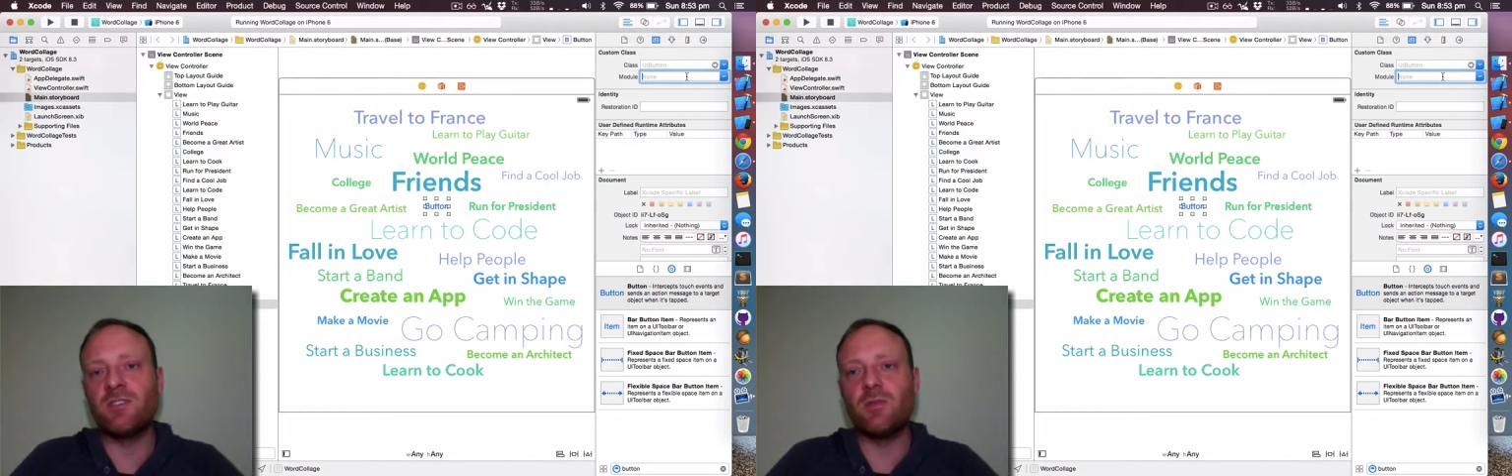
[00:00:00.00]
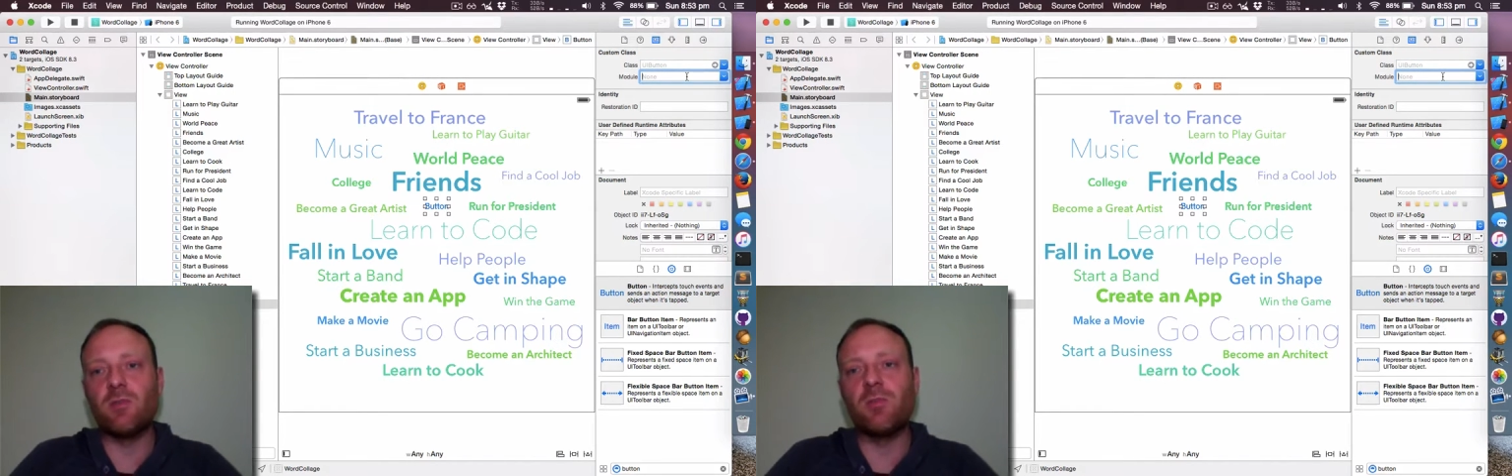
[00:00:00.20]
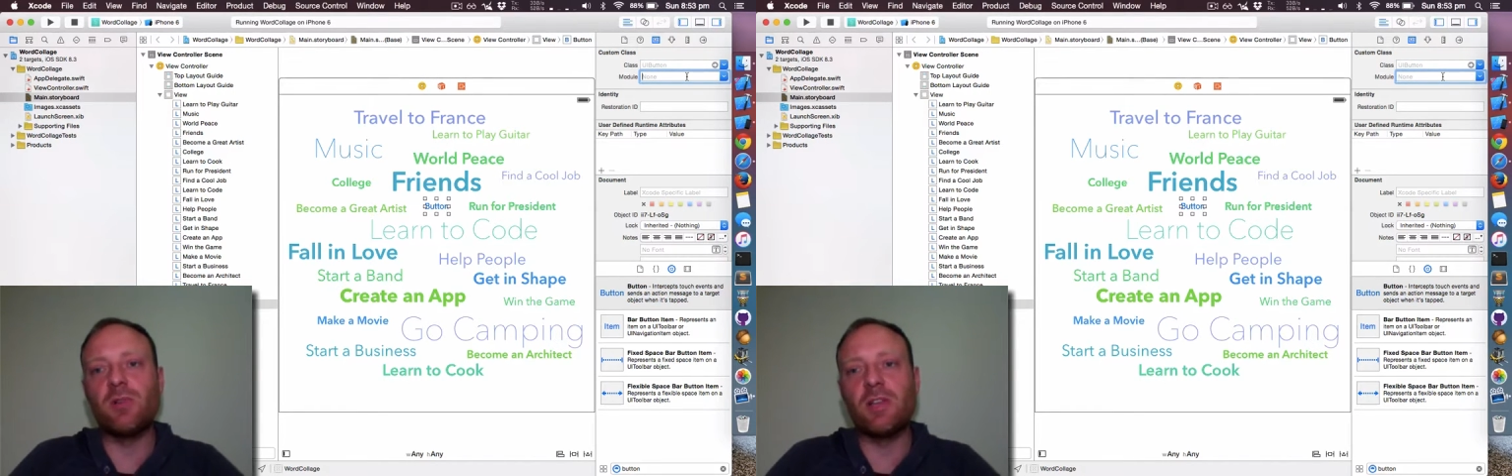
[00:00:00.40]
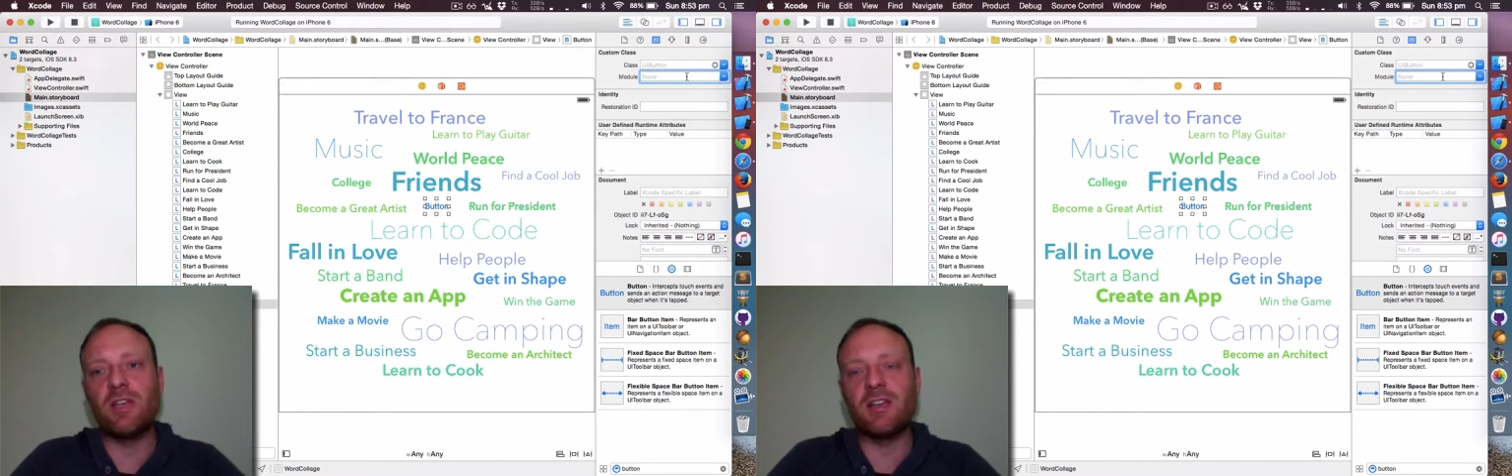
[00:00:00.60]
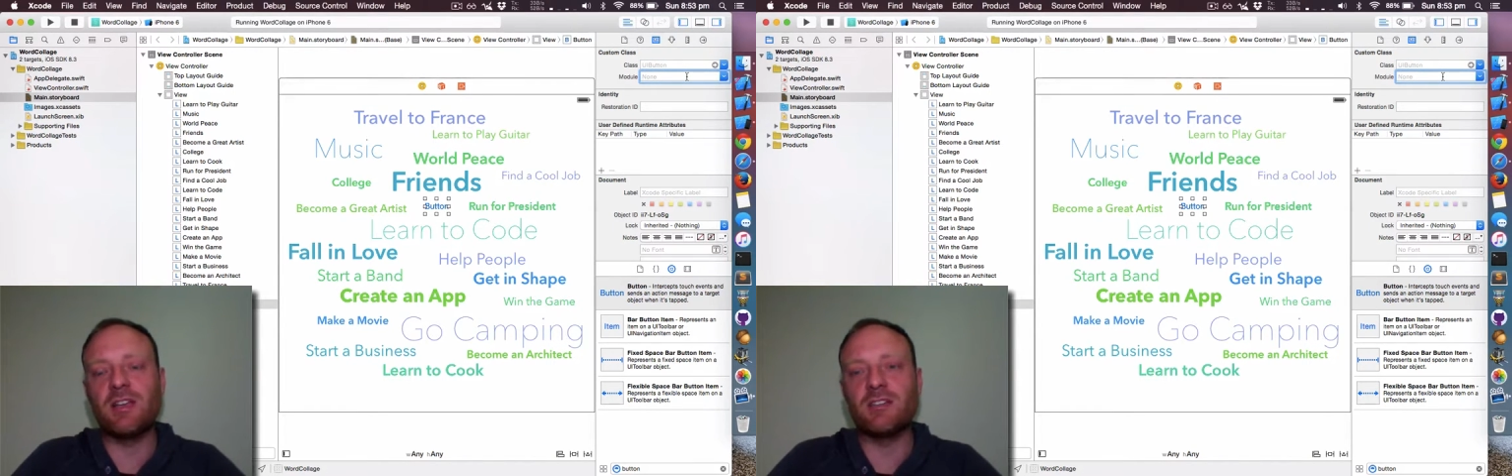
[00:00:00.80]
you're pulling in
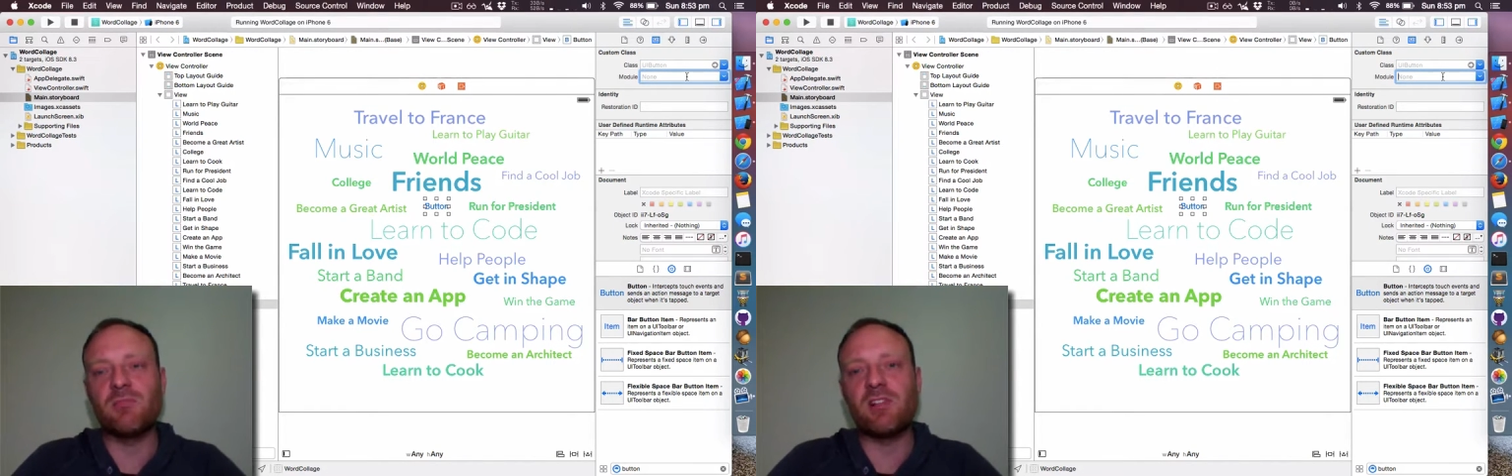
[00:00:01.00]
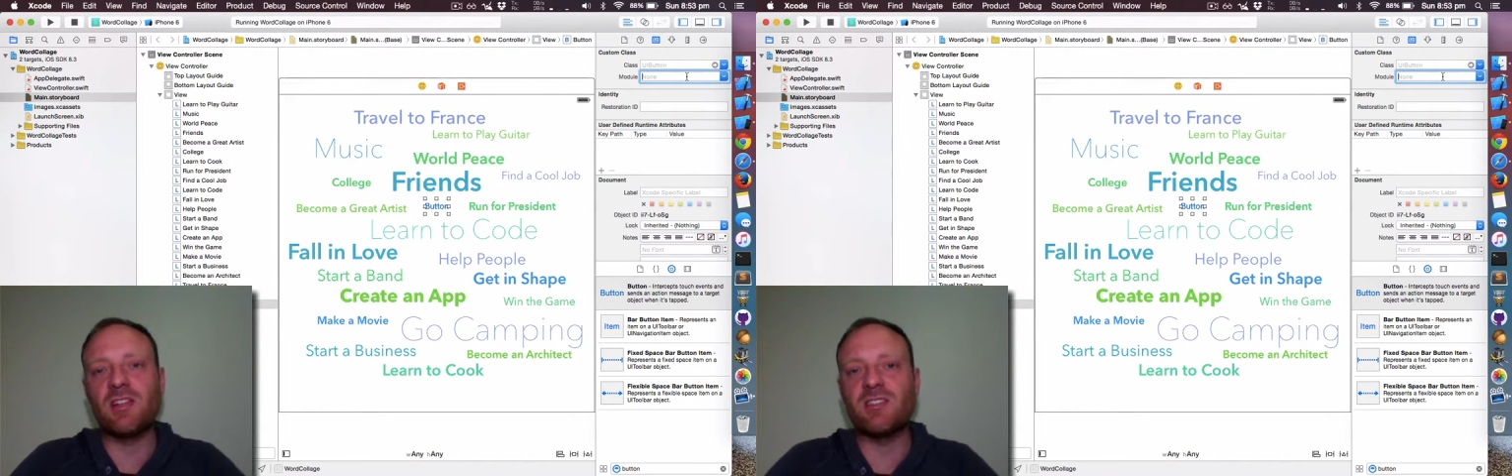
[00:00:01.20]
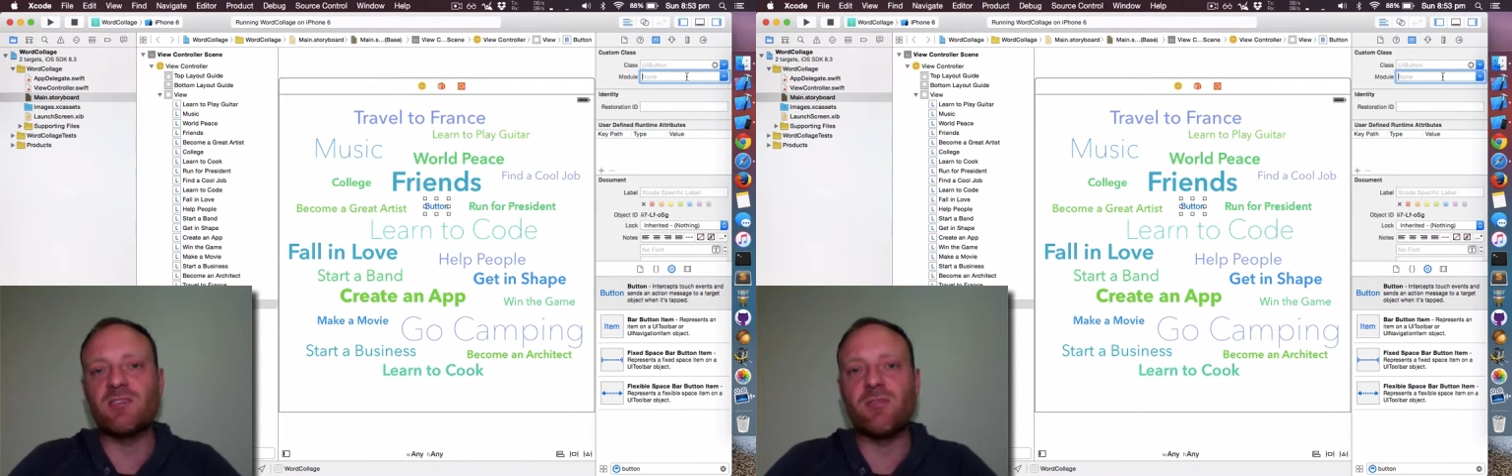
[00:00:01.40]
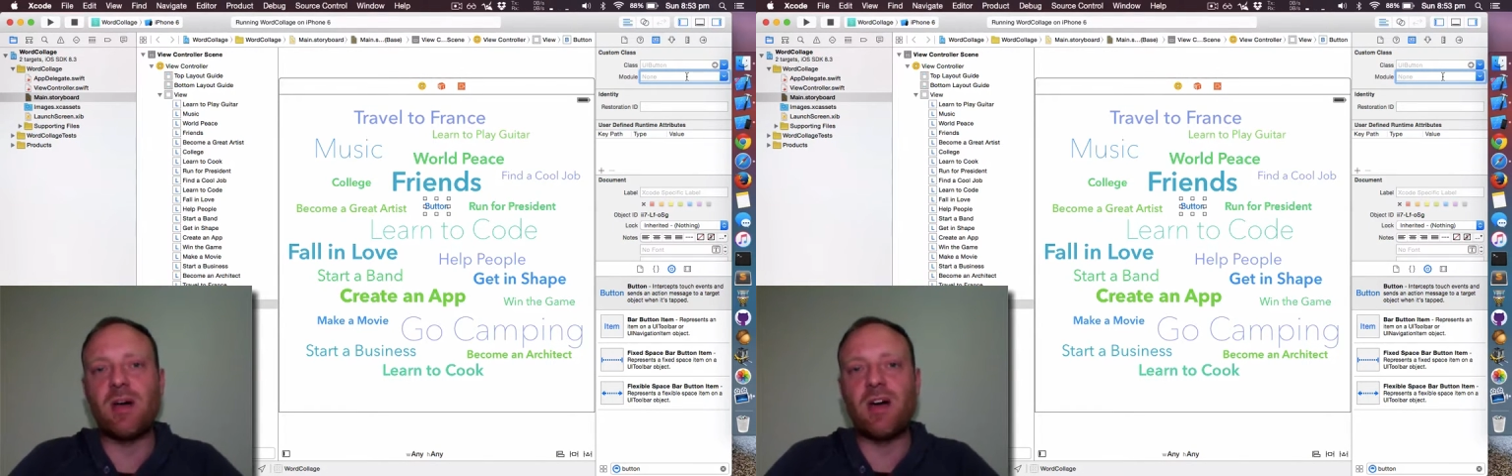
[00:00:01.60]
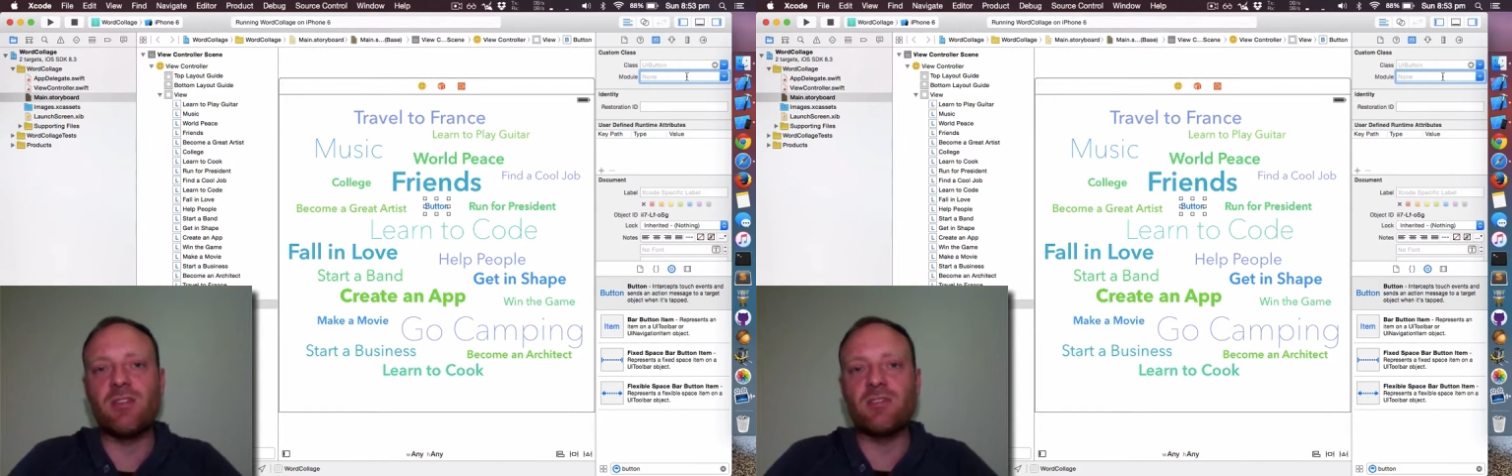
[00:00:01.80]
custom classes from
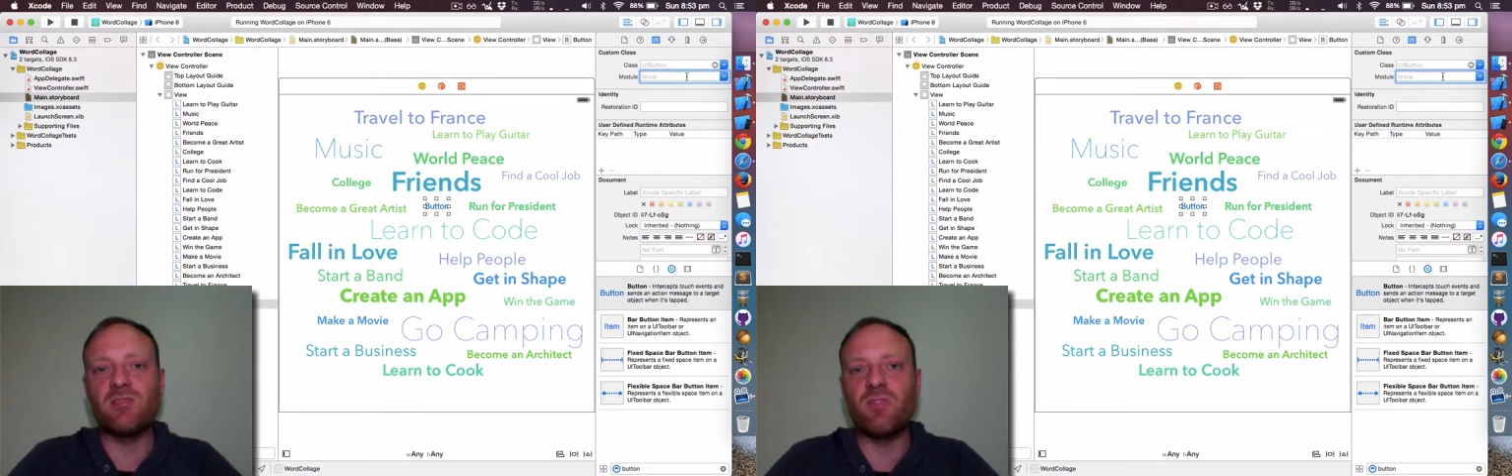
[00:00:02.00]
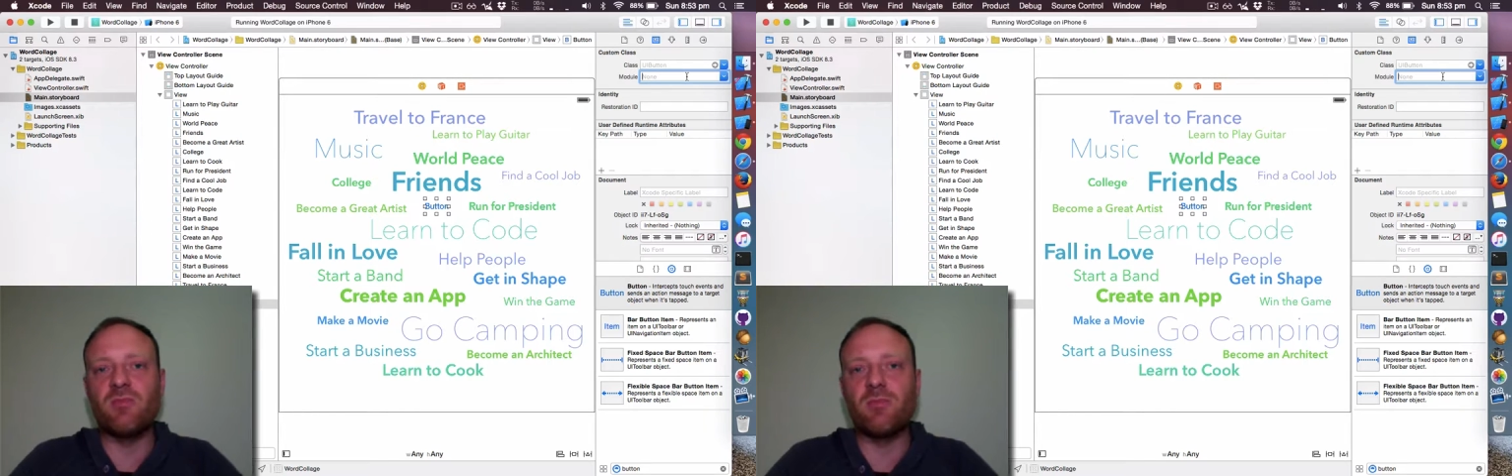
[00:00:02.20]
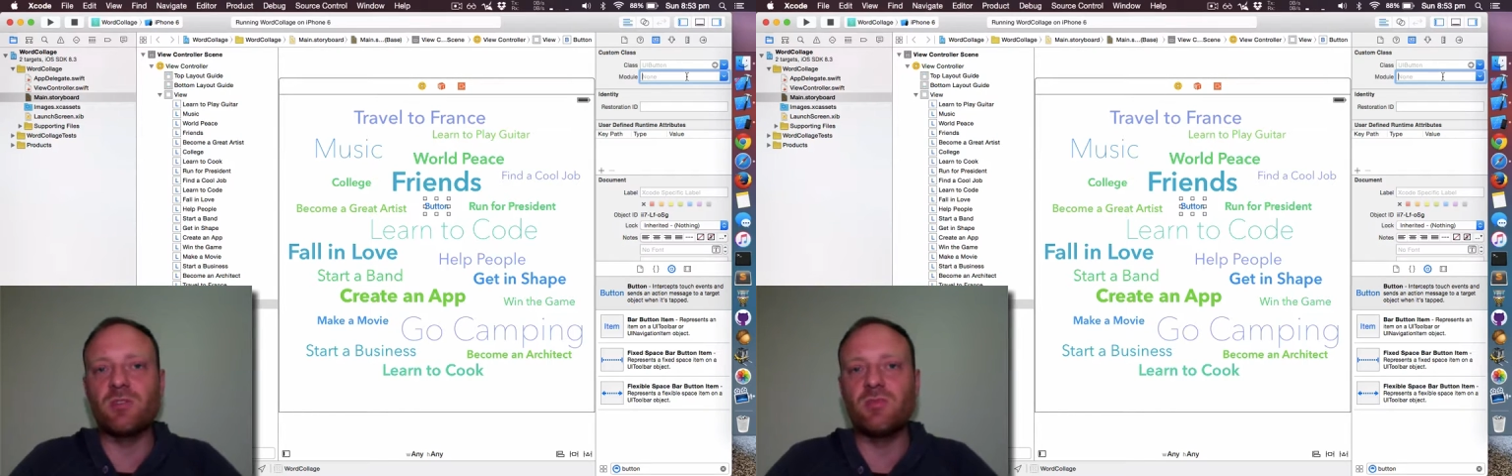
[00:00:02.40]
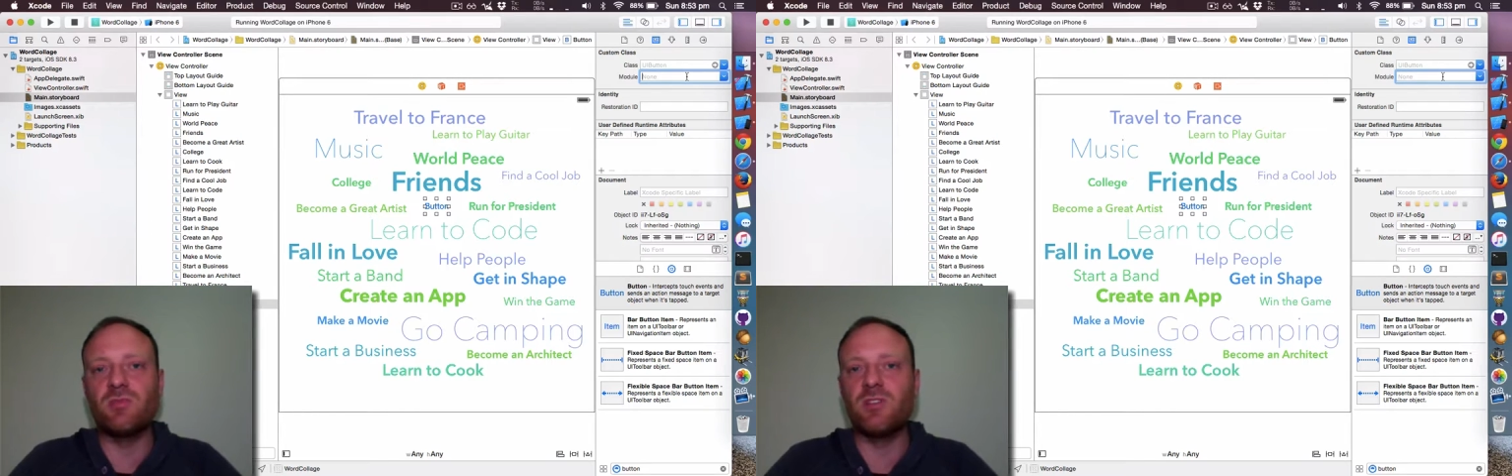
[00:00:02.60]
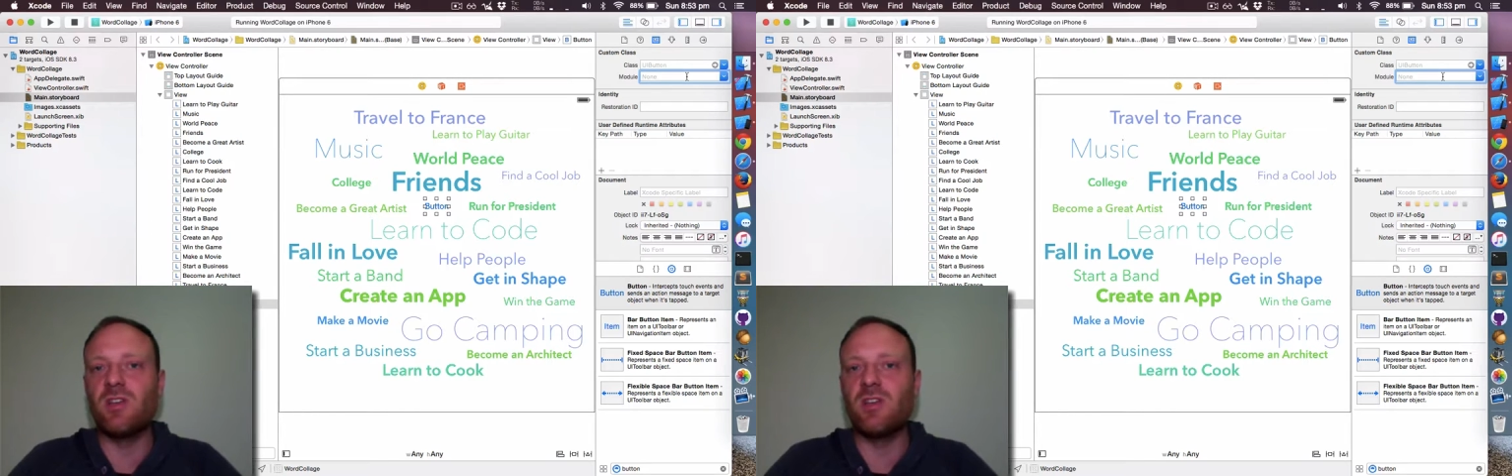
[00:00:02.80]
other Swift modules,